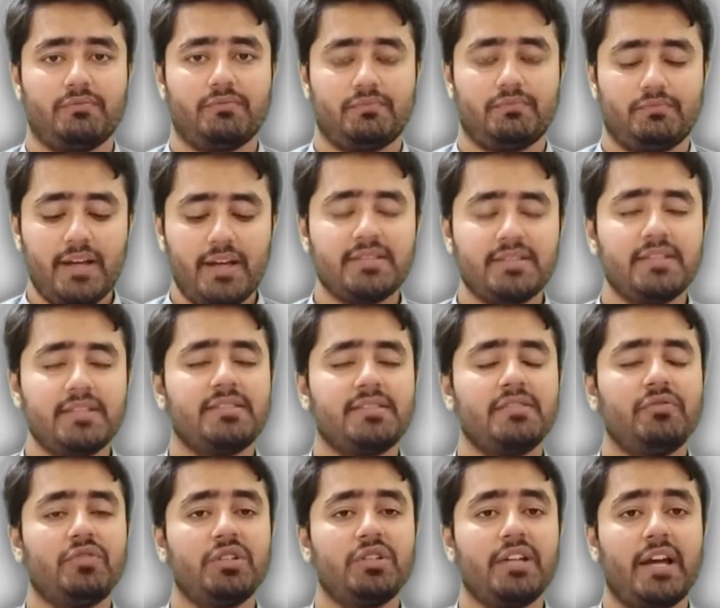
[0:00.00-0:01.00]
On
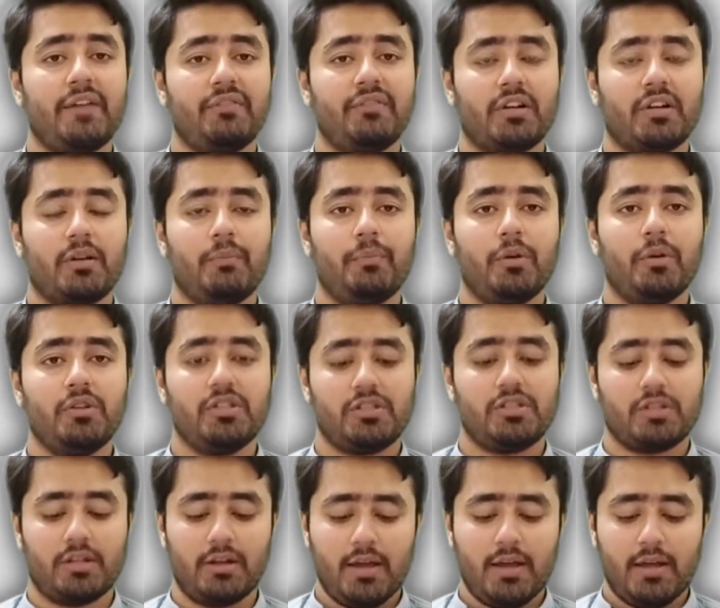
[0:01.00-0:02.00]
x-axis we have the
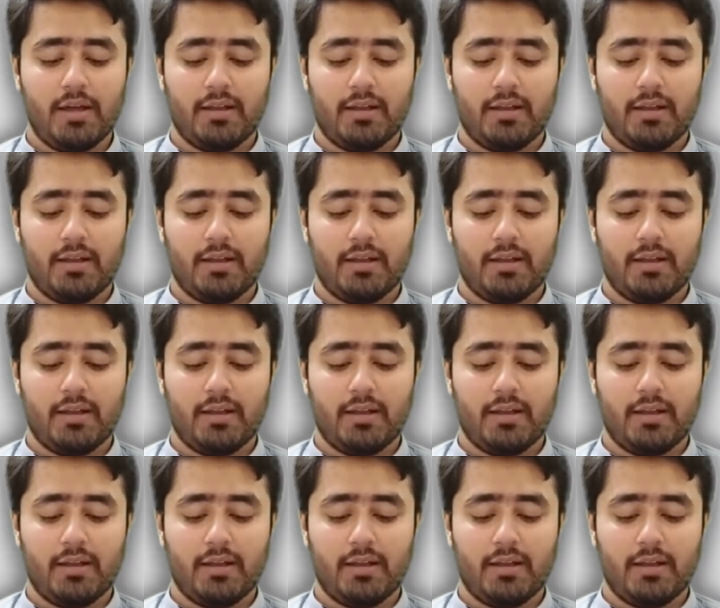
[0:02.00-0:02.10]
composition.